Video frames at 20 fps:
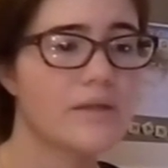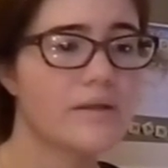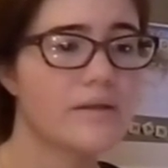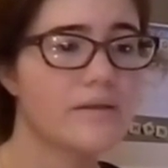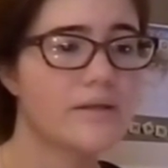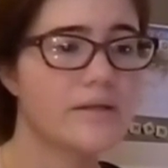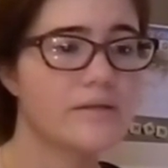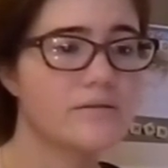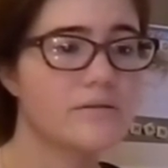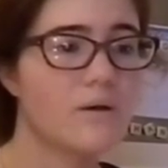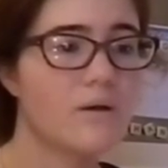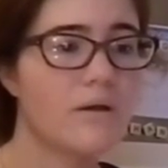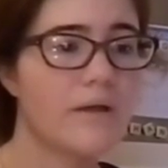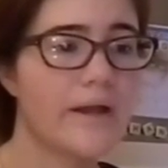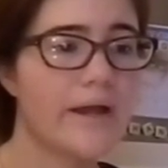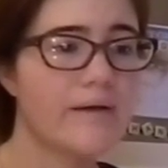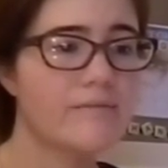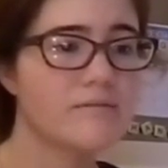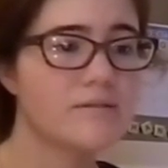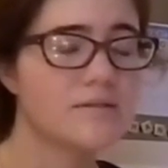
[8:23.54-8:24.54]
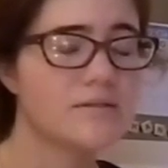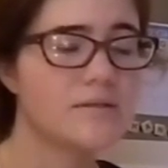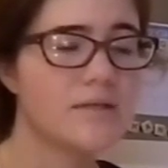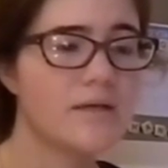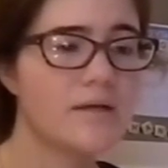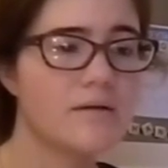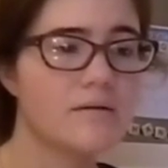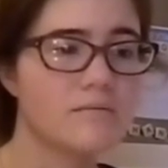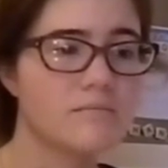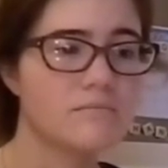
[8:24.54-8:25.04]
that's all I have to
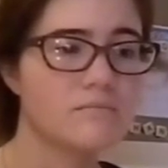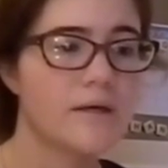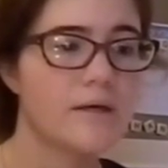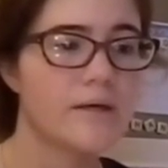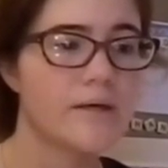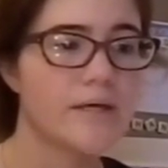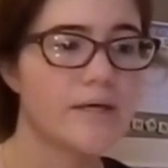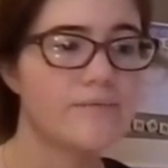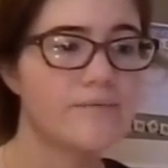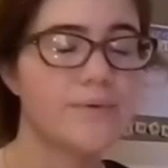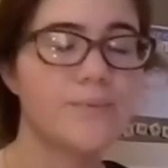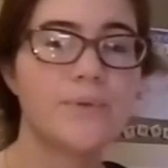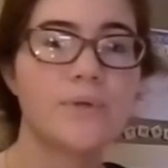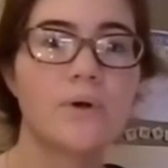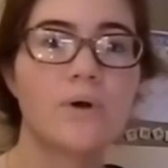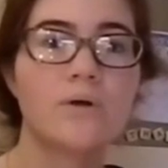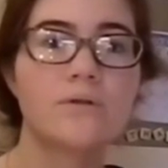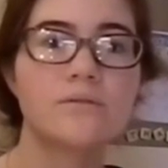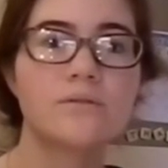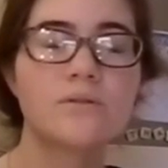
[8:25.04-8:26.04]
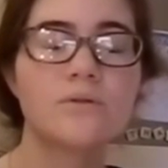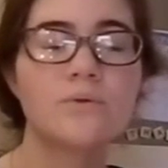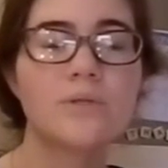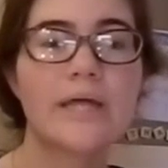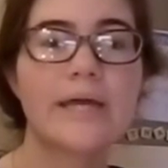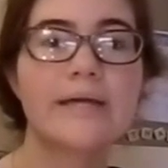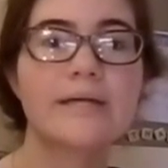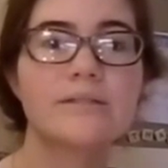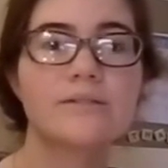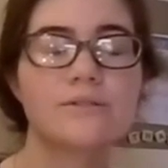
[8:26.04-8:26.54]
say. If you would also
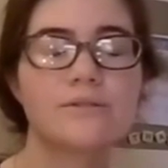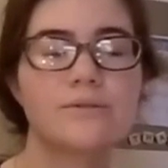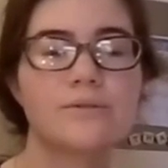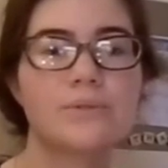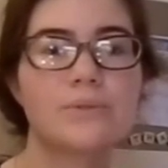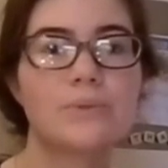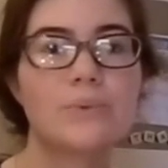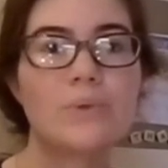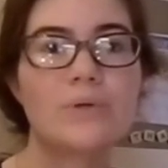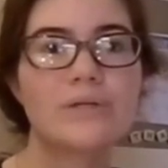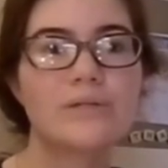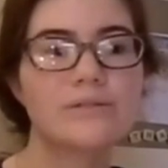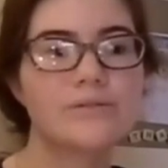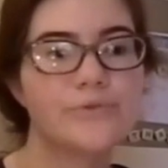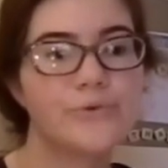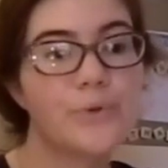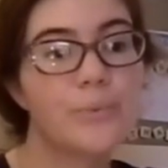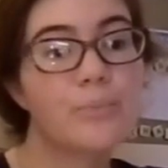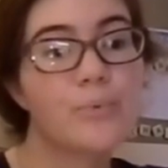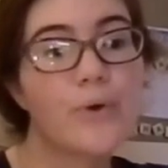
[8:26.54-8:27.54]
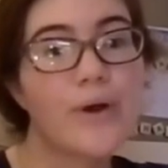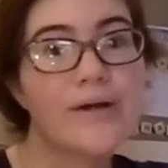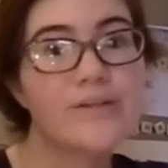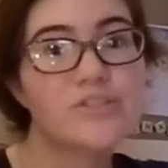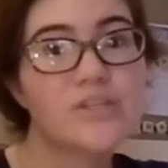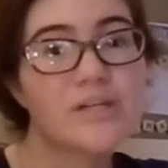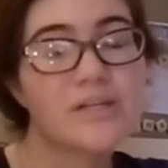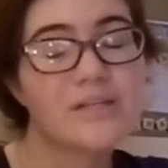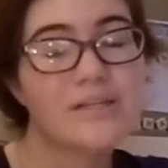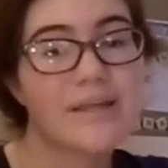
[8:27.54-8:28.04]
like to do a
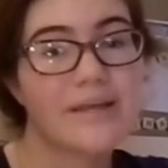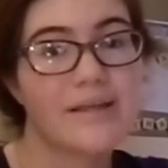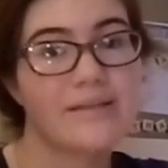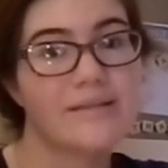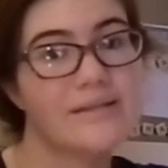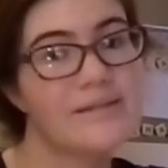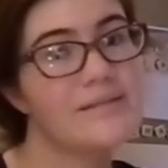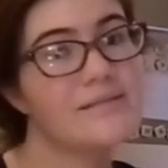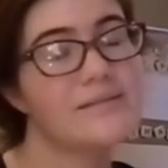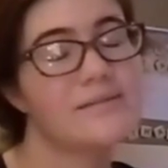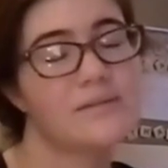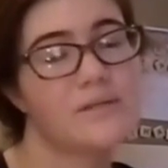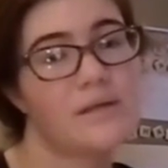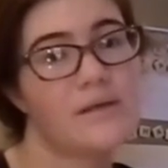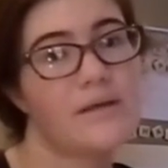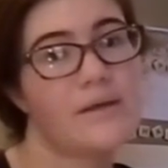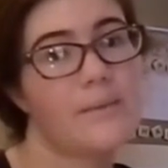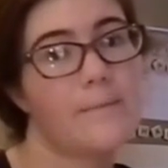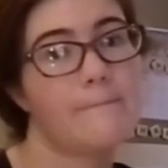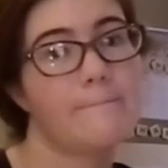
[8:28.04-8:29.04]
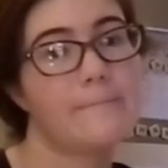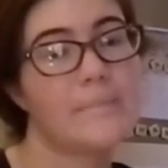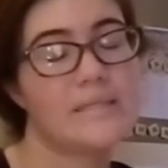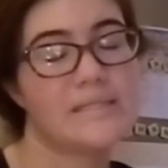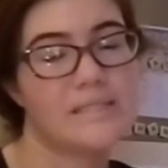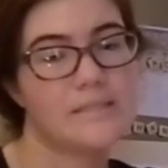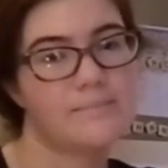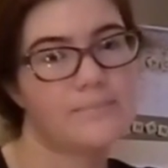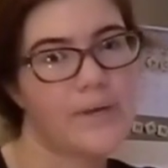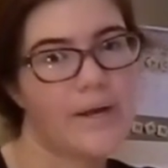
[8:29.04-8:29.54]
project like this,
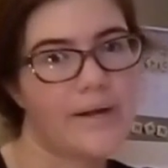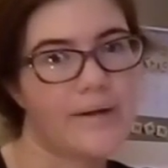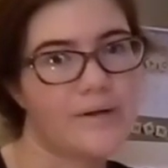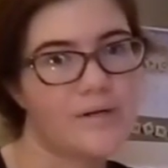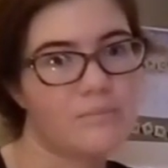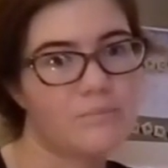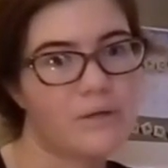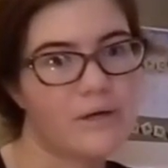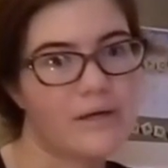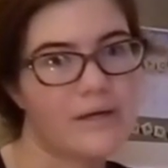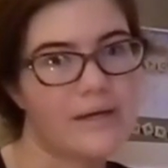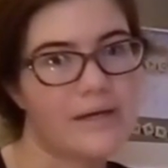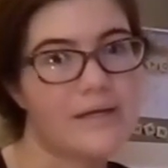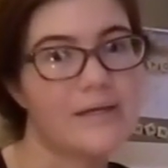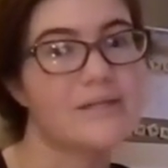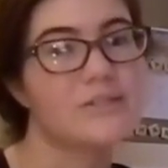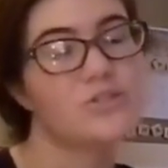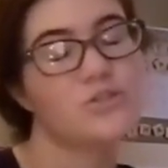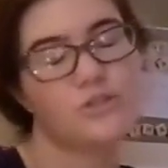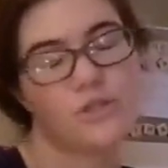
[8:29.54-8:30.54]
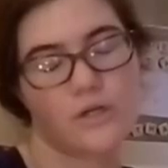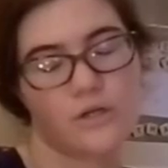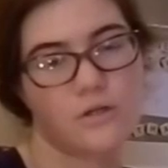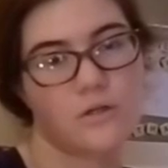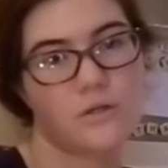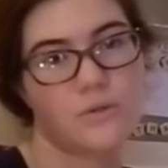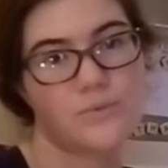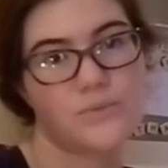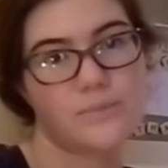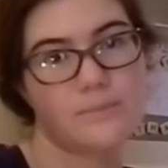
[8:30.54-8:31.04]
inspired by Chuck
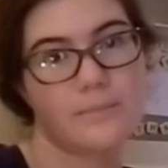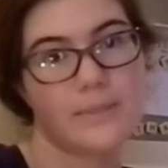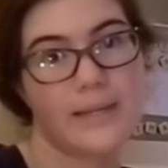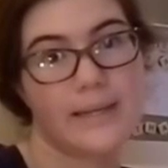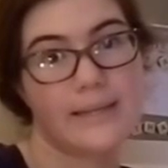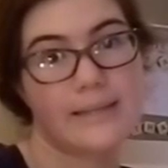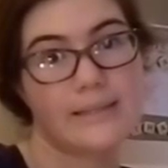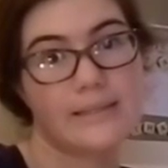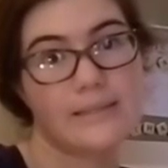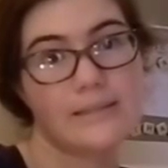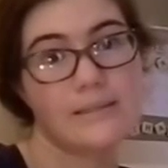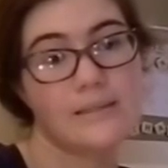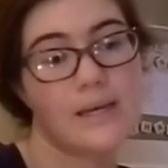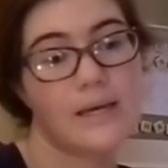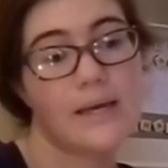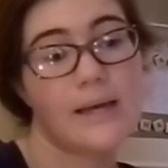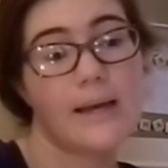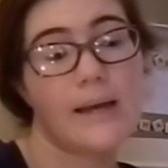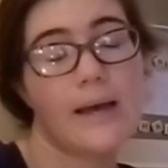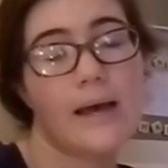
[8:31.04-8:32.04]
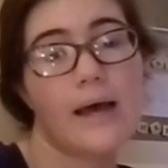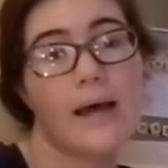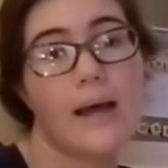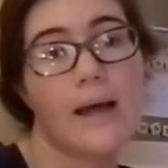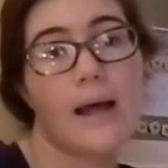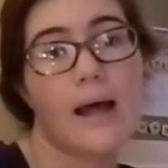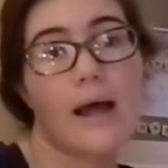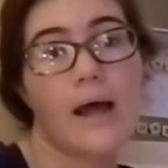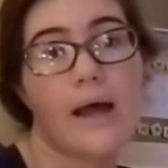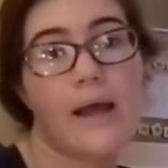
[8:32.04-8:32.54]
Close painting,
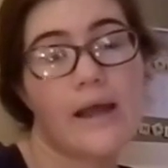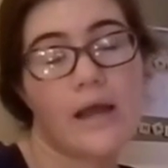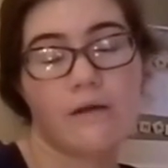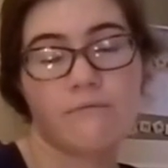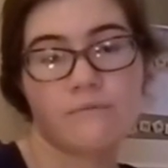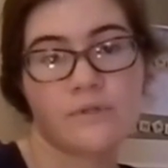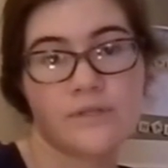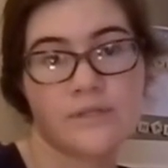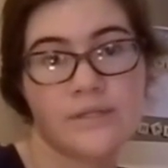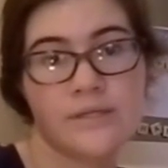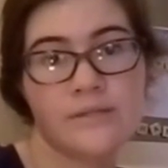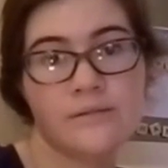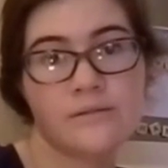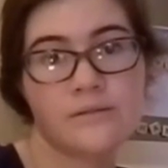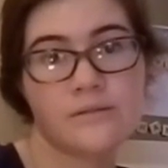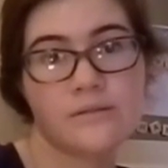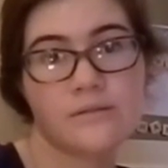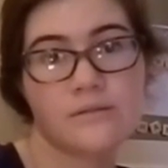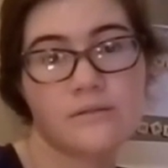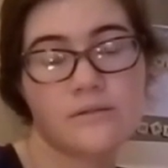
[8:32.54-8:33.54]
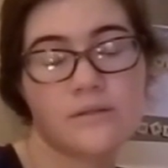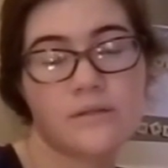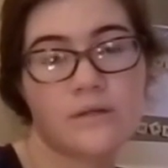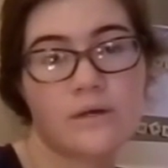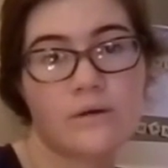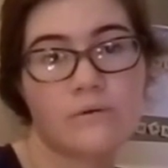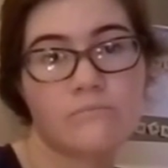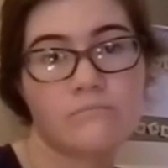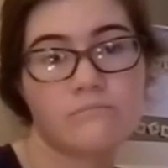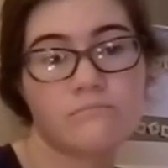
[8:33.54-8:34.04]
I have the deets.
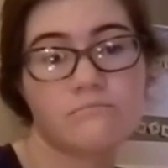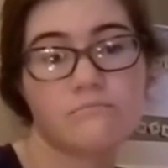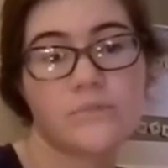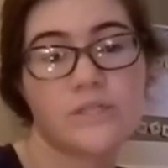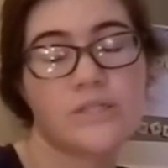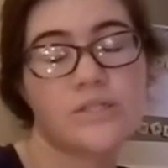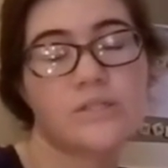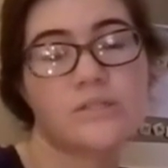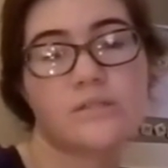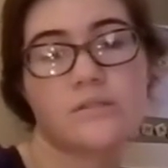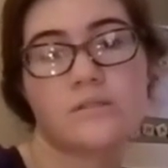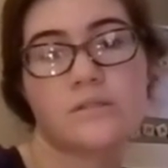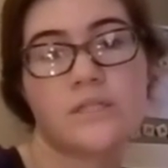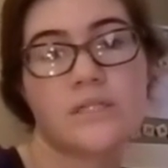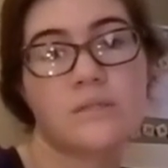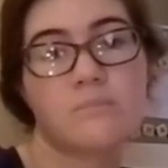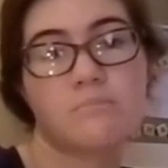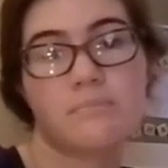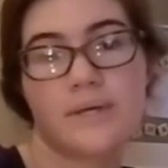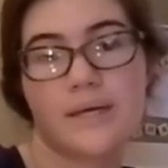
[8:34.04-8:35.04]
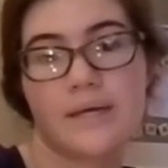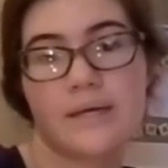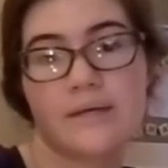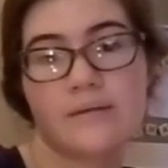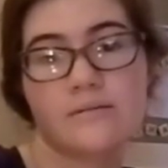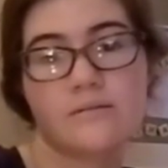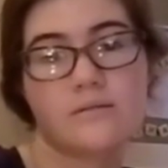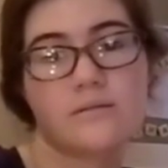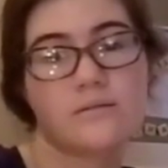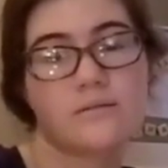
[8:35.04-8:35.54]
You just need
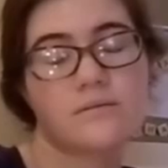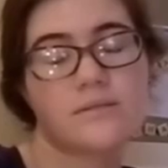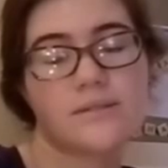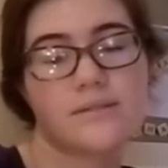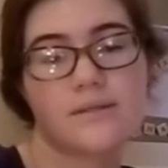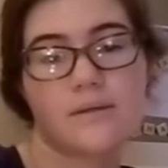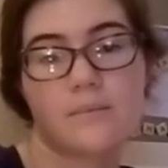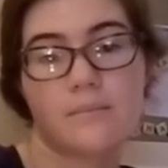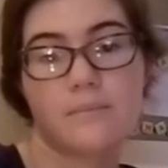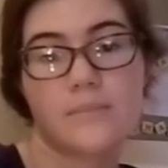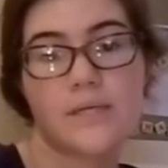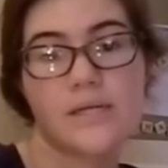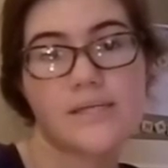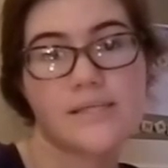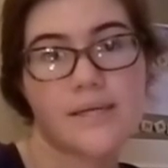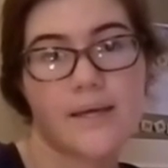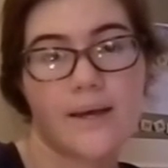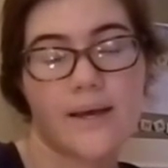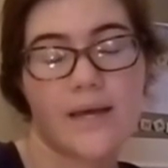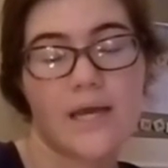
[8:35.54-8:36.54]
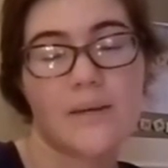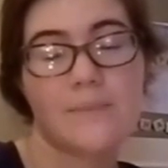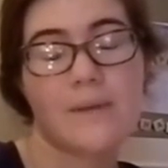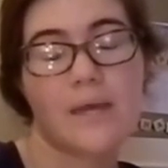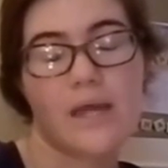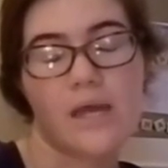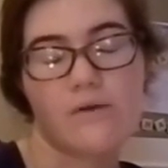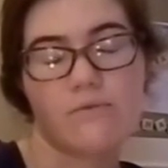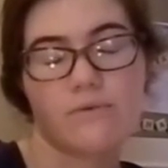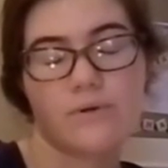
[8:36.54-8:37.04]
paint, some time,
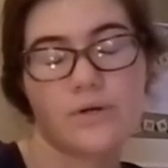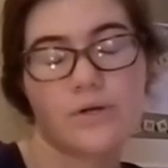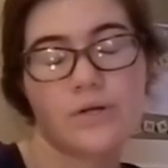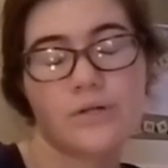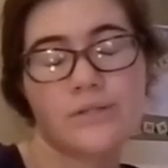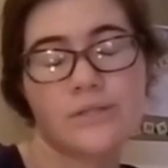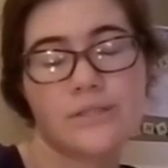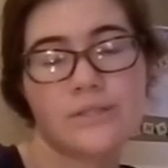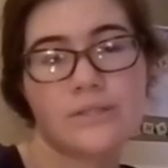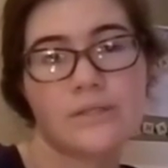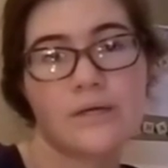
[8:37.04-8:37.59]
effort,